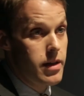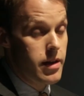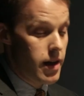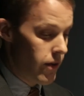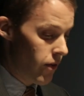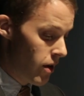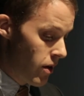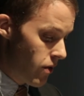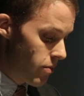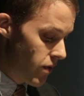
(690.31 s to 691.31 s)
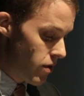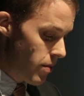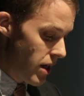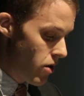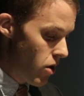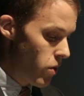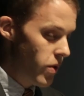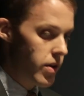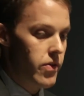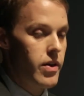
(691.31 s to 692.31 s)
and as some of you may know,
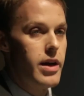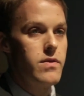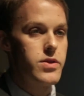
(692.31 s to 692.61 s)
these kind